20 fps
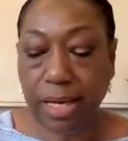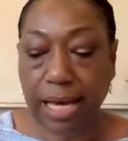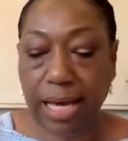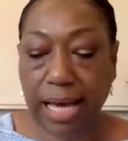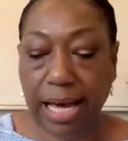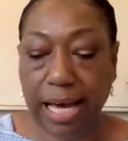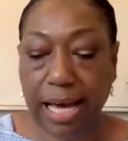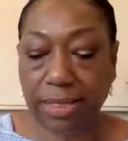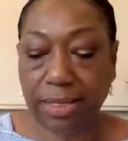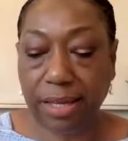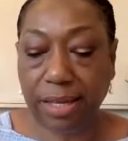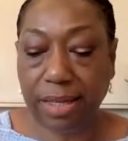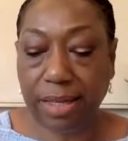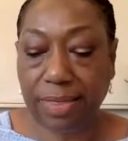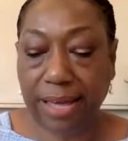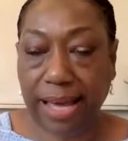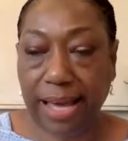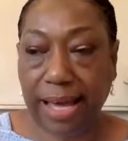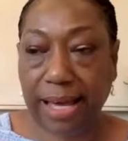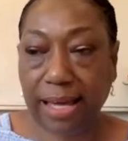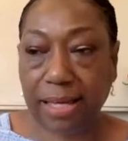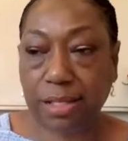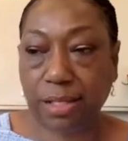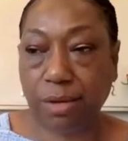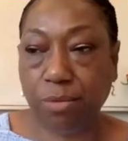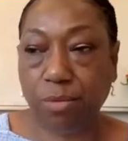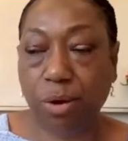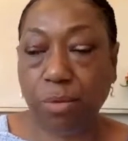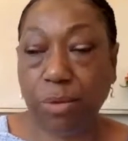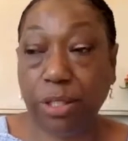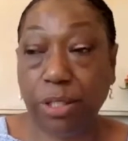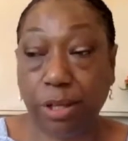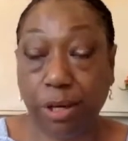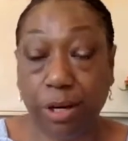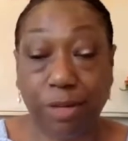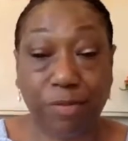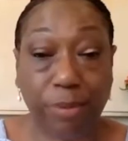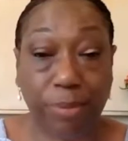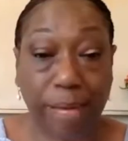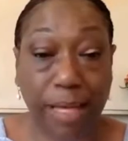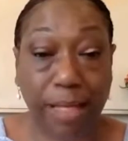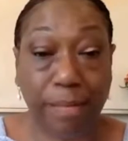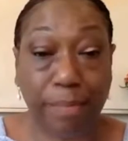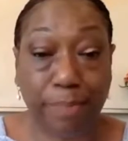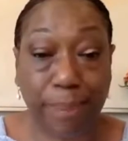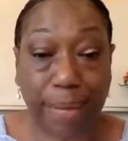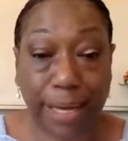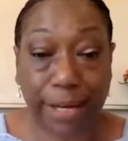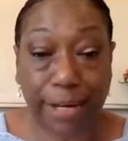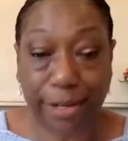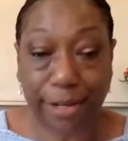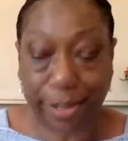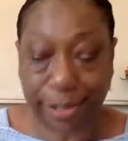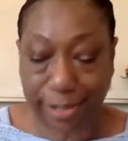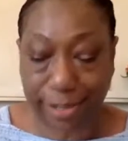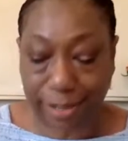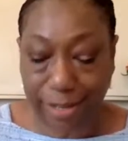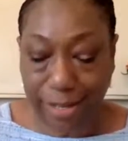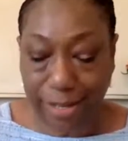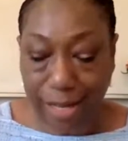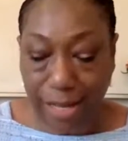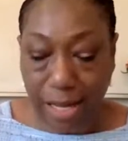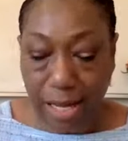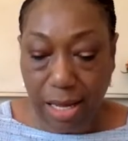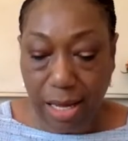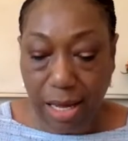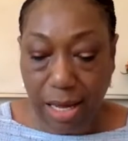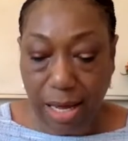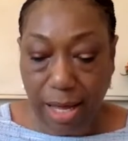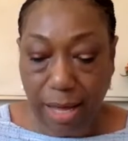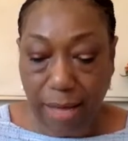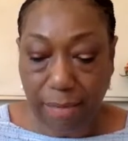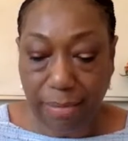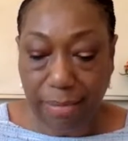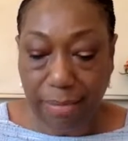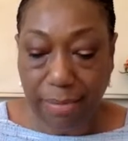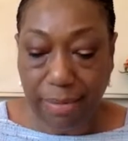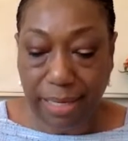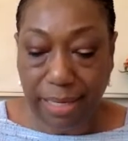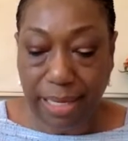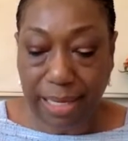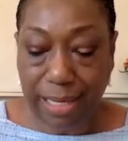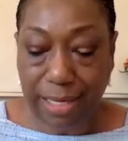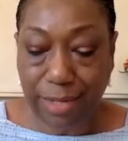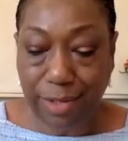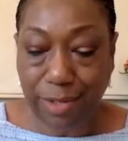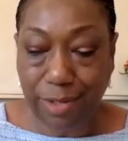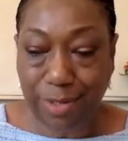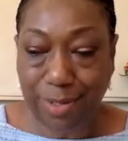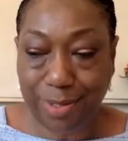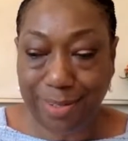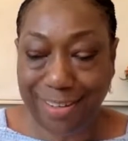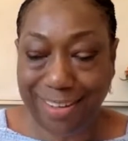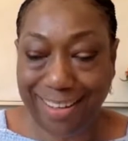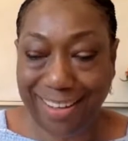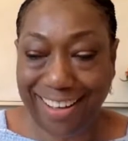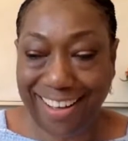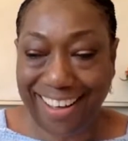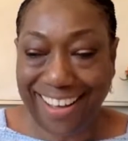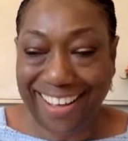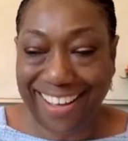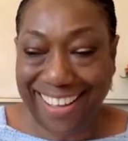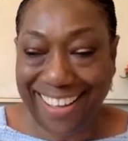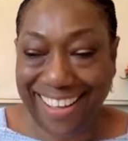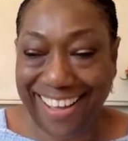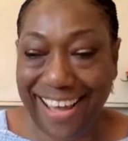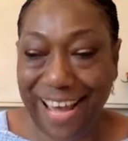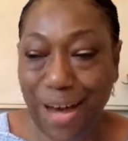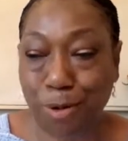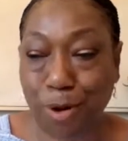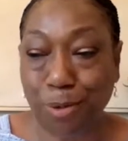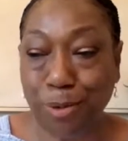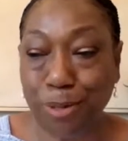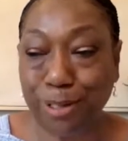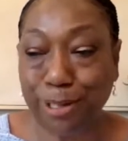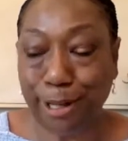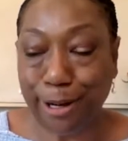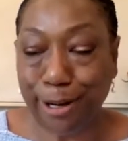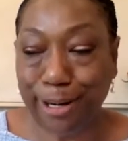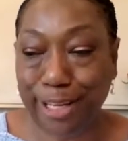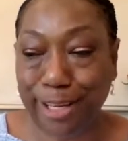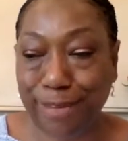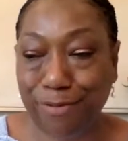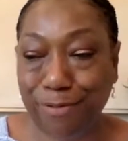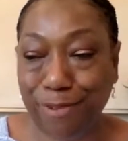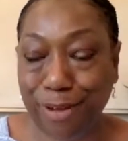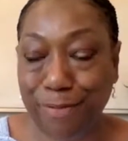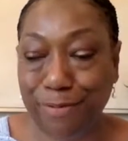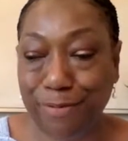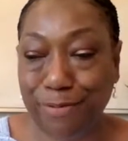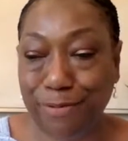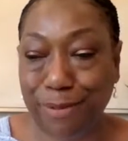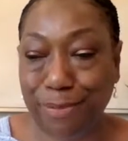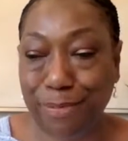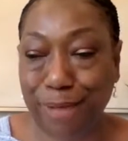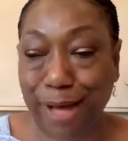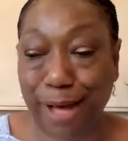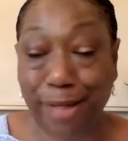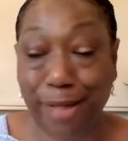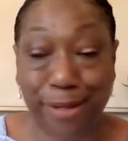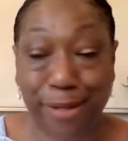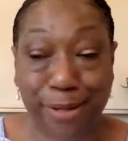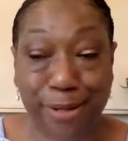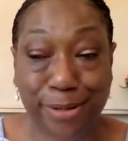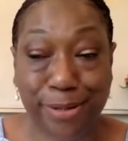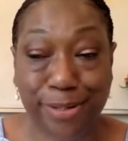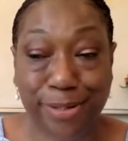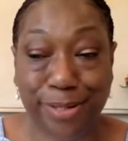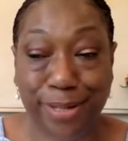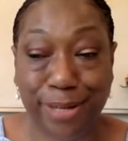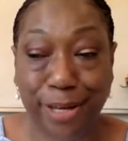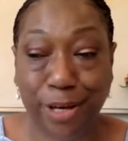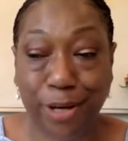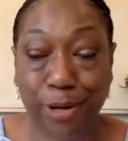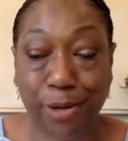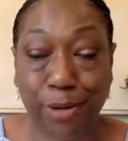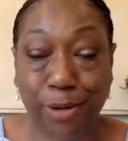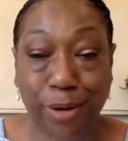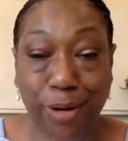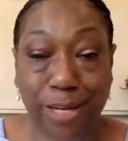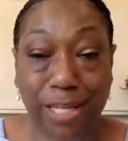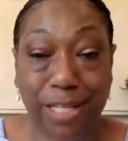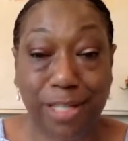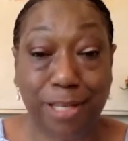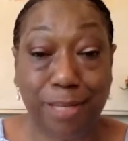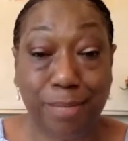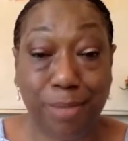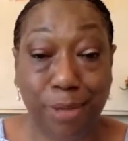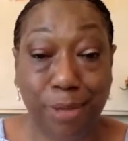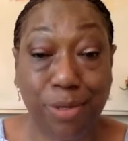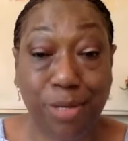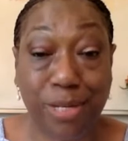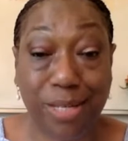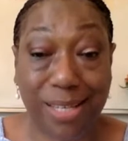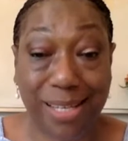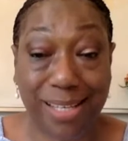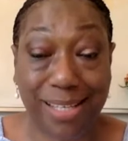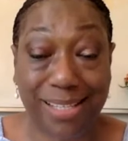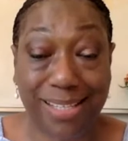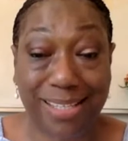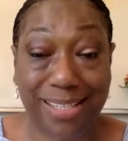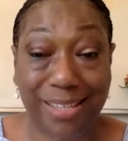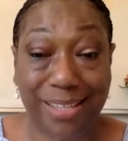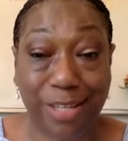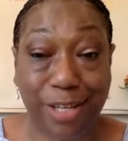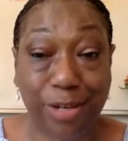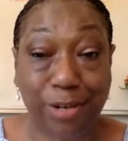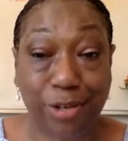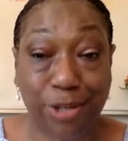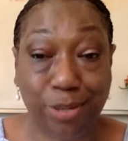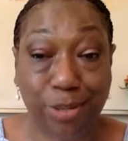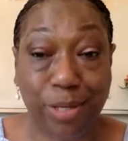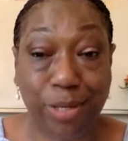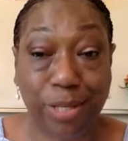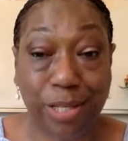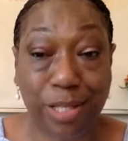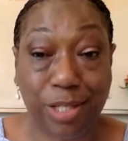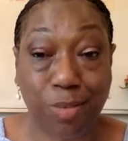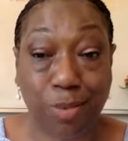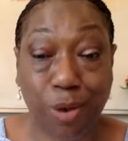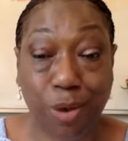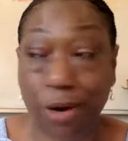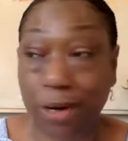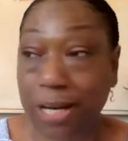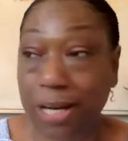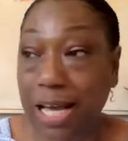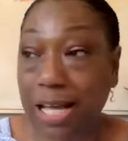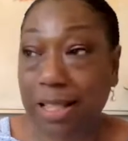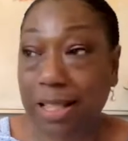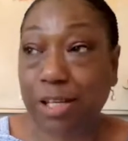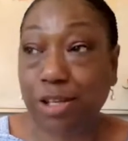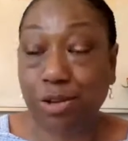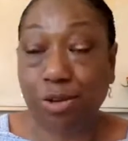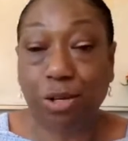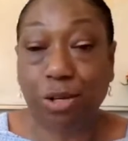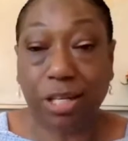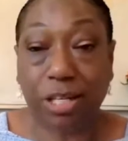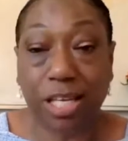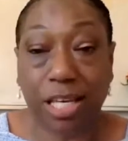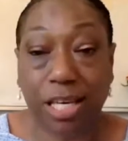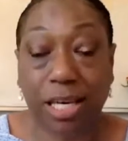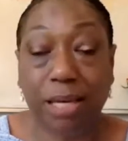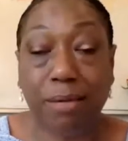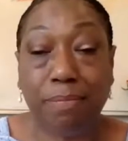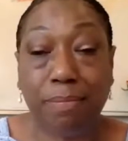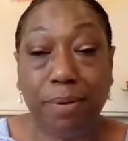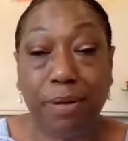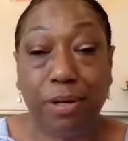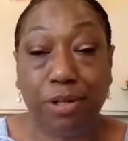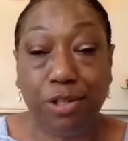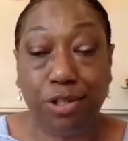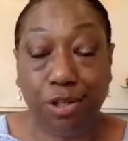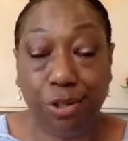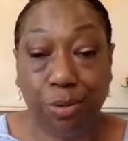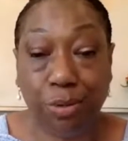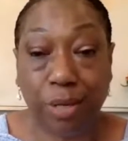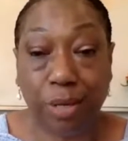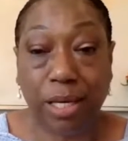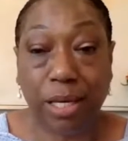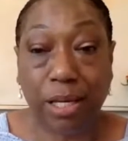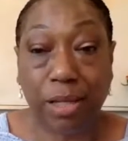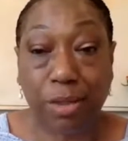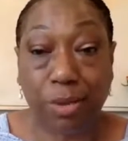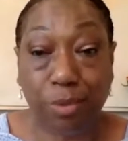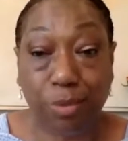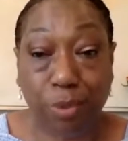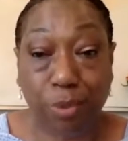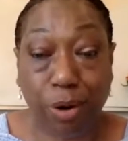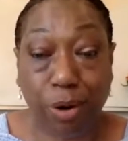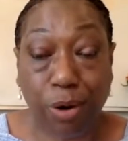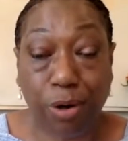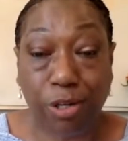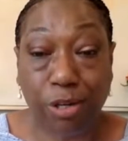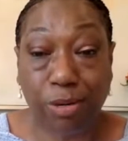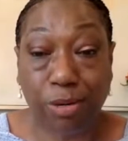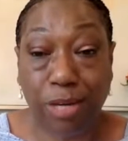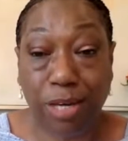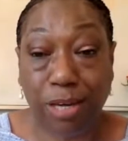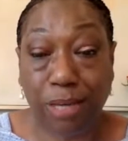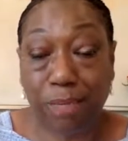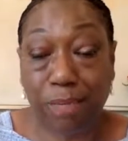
I think that what we learn from Ella Baker is what we're learning from others who are in communities that are doing this work. Like, you keep doing the work, you keep